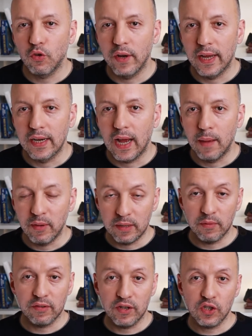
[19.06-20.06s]
Kulen. I'm an
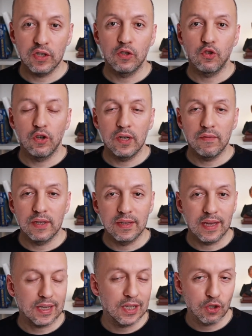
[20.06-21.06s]
immigration attorney with
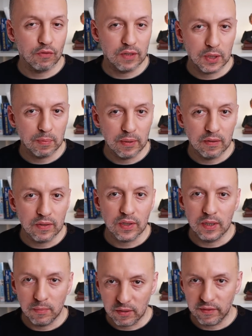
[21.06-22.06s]
decades of experience
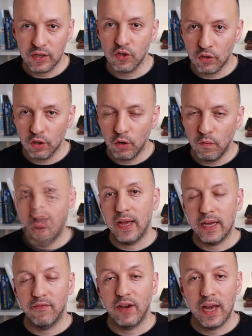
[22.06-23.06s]
in immigration law. I
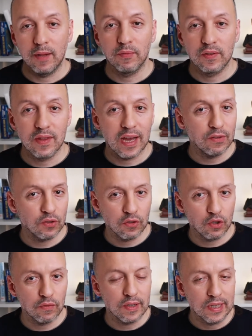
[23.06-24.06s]
have helped
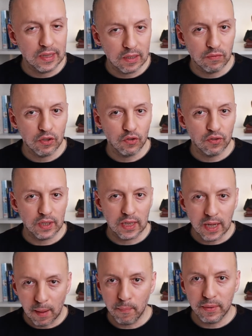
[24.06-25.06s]
thousands of individuals
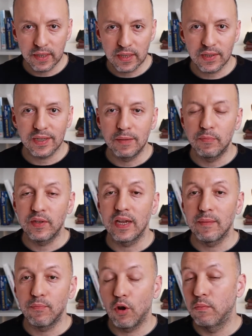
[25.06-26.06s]
and companies
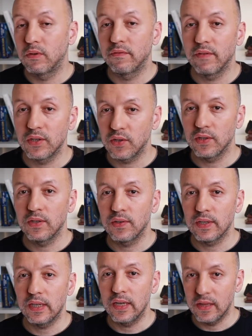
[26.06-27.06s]
obtain permanent
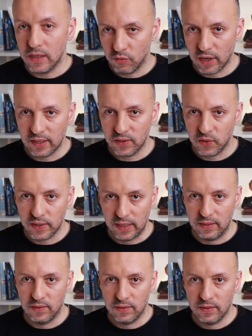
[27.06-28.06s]
residency in the United
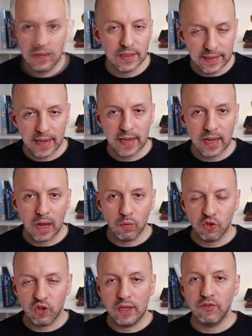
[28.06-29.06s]
States. Today, I
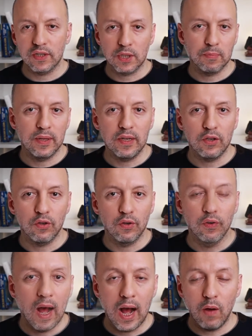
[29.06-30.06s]
will try to explain
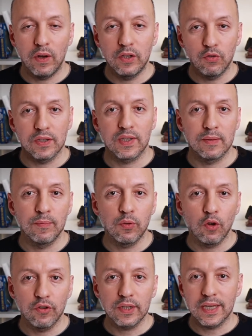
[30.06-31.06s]
you how a US
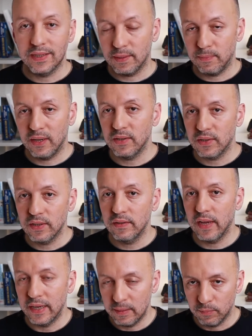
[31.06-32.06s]
employer can sponsor
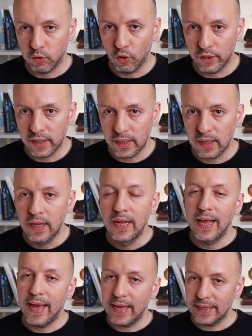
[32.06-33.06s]
an employee
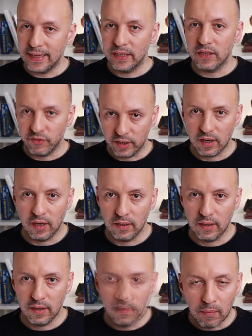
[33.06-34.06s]
and get a green
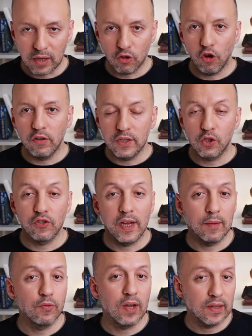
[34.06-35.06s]
card. My goal is to
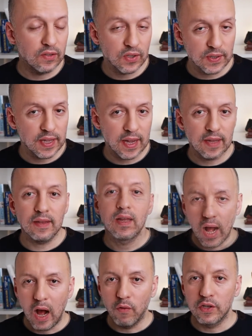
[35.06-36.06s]
help you understand
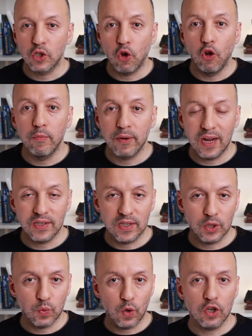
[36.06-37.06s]
how this whole
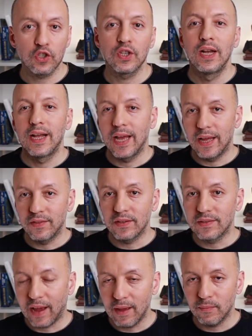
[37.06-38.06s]
process works and the
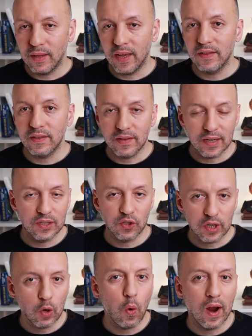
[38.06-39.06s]
timeline that is
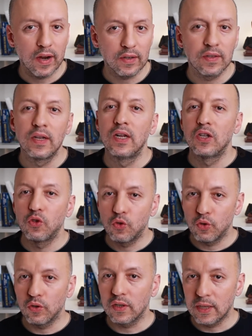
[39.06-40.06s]
required
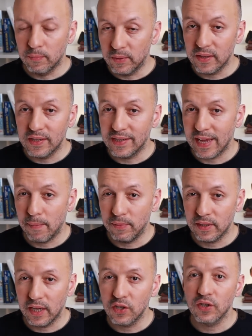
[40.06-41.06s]
to complete this
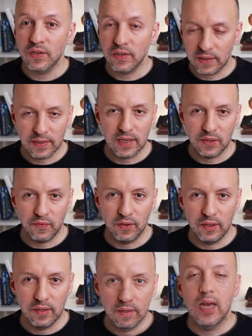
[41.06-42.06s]
application
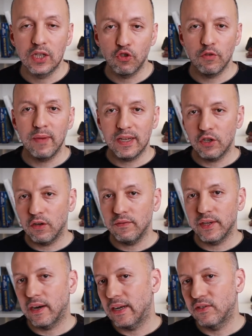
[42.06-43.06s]
successfully. As you may know,
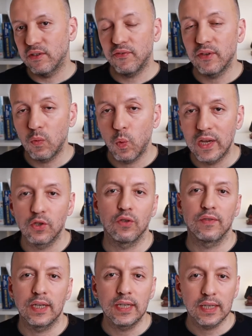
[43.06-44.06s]
there are different ways
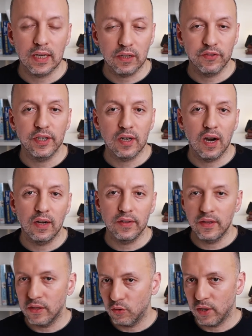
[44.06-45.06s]
of getting a green card
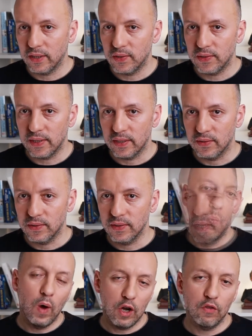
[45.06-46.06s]
in the United States.
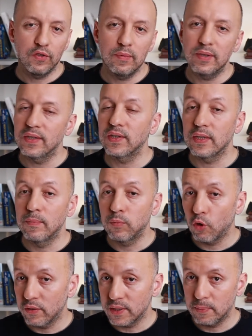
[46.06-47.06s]
One of them is
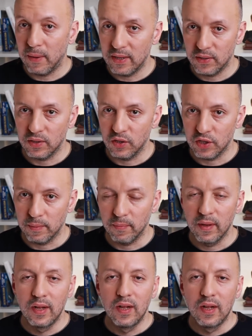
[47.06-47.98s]
employer sponsorship.